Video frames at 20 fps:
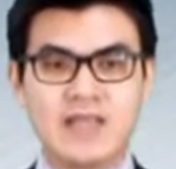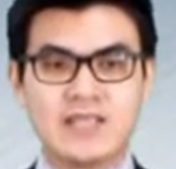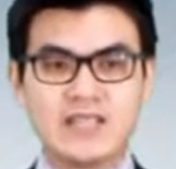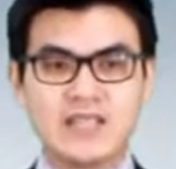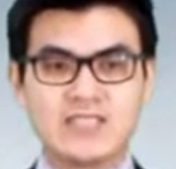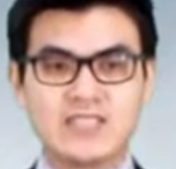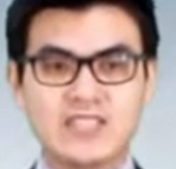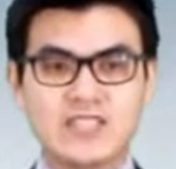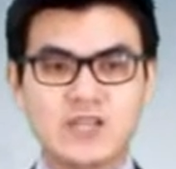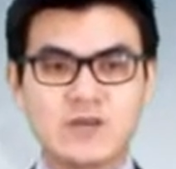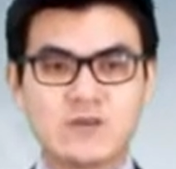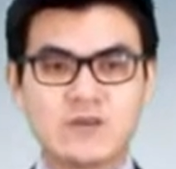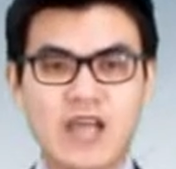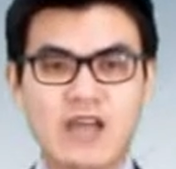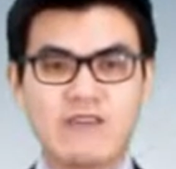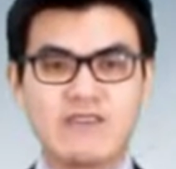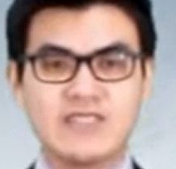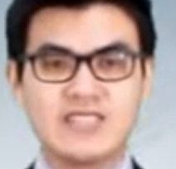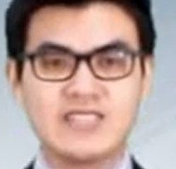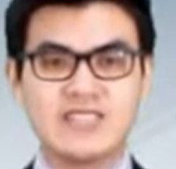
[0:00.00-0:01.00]
The single
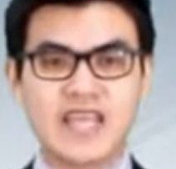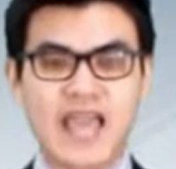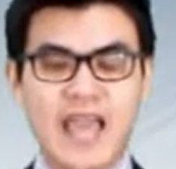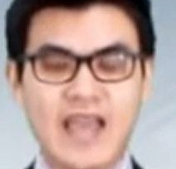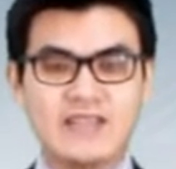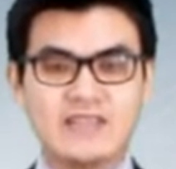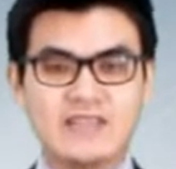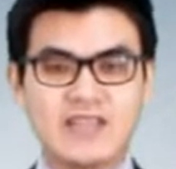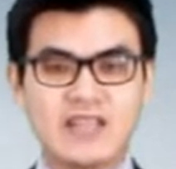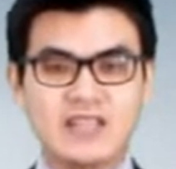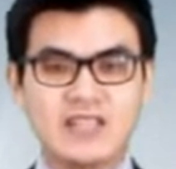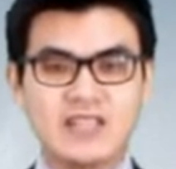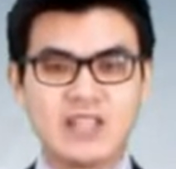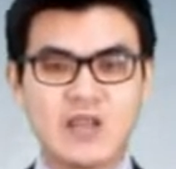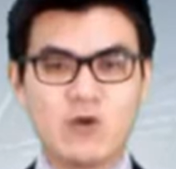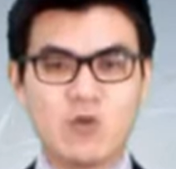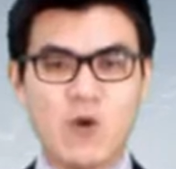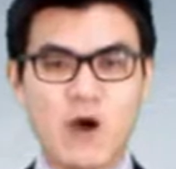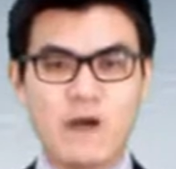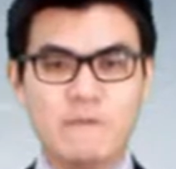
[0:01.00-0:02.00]
currency ended at
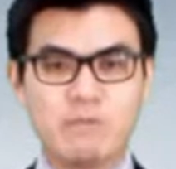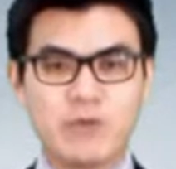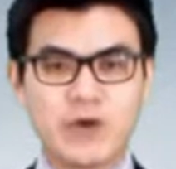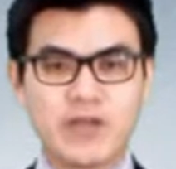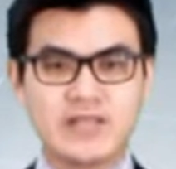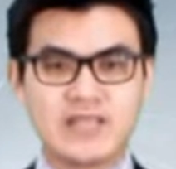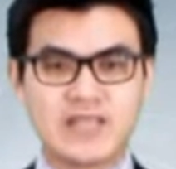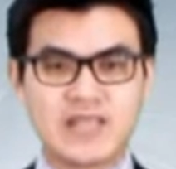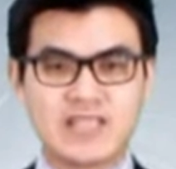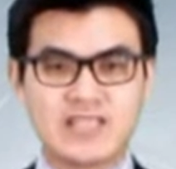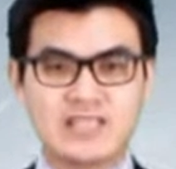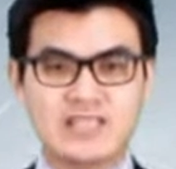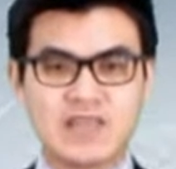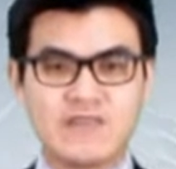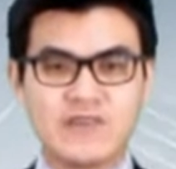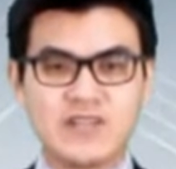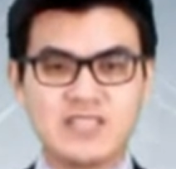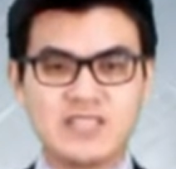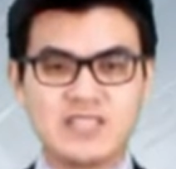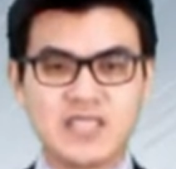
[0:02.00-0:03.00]

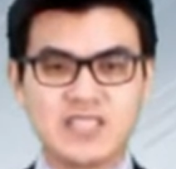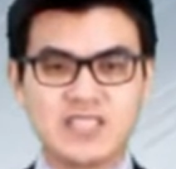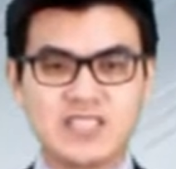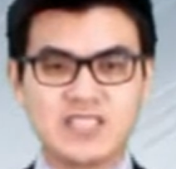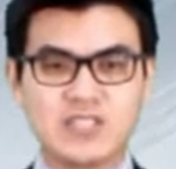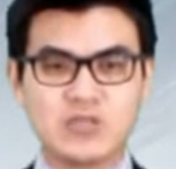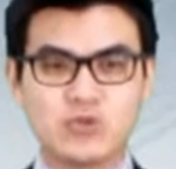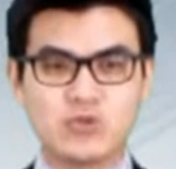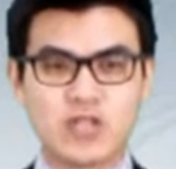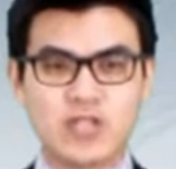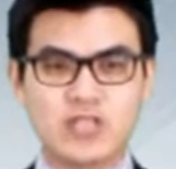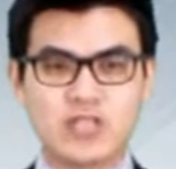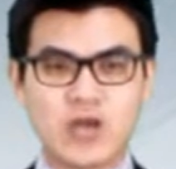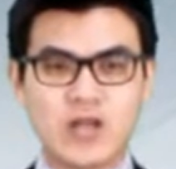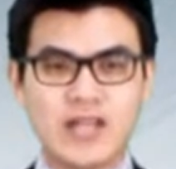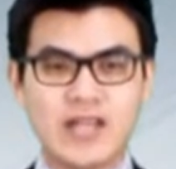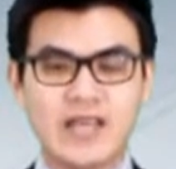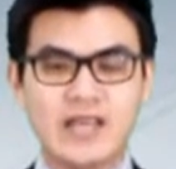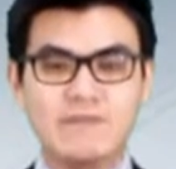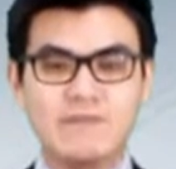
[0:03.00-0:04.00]
1.3760 to the
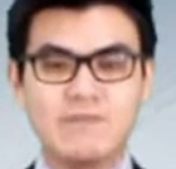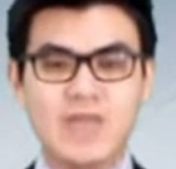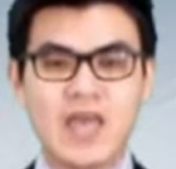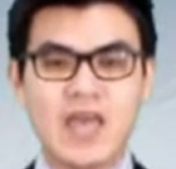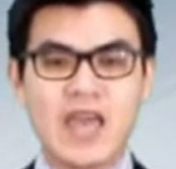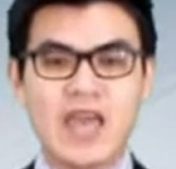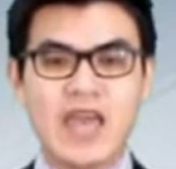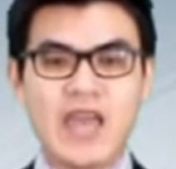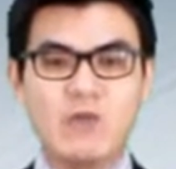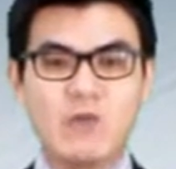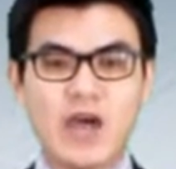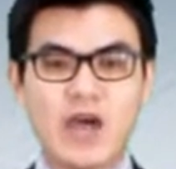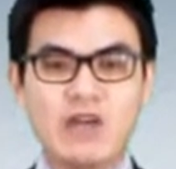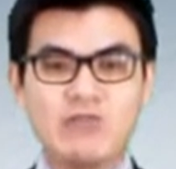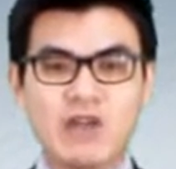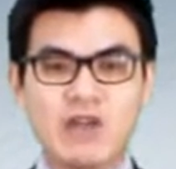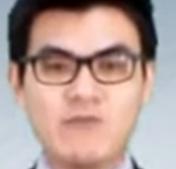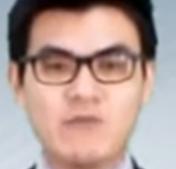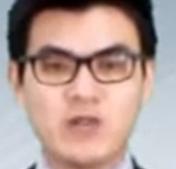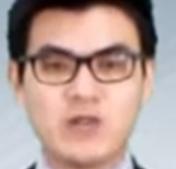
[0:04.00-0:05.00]
dollar and
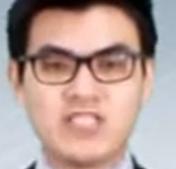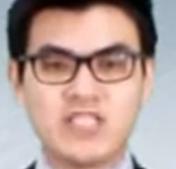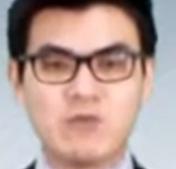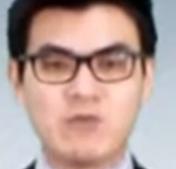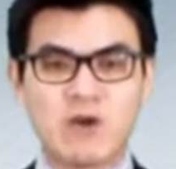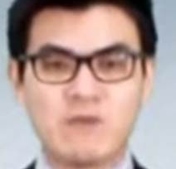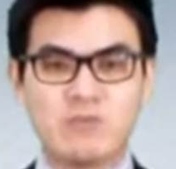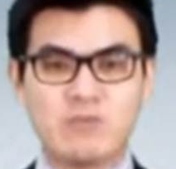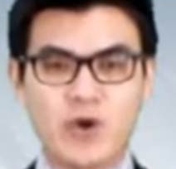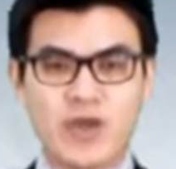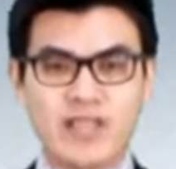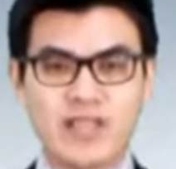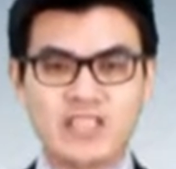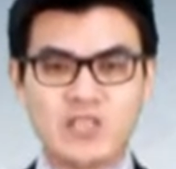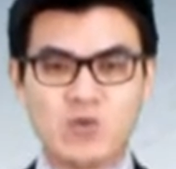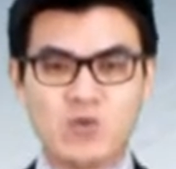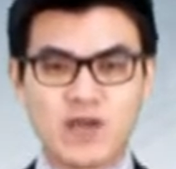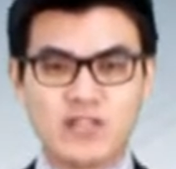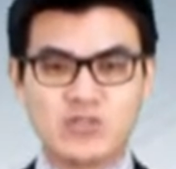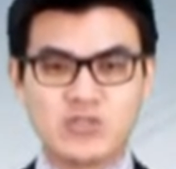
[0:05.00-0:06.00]

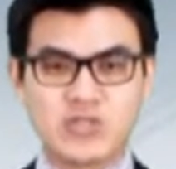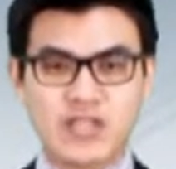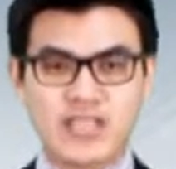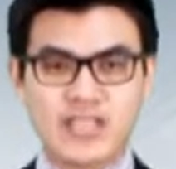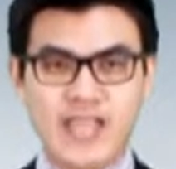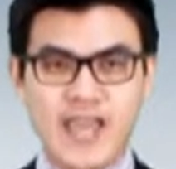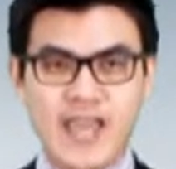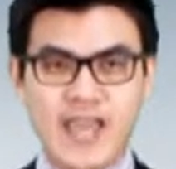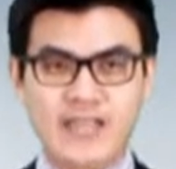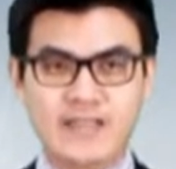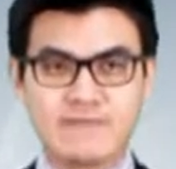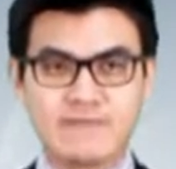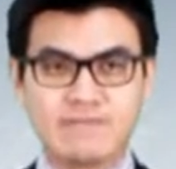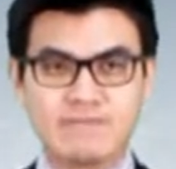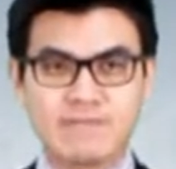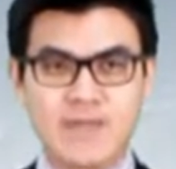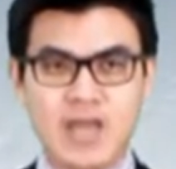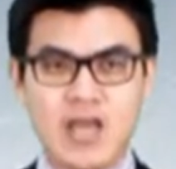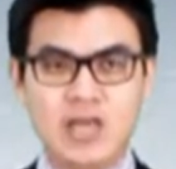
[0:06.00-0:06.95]
141.81 to the yen.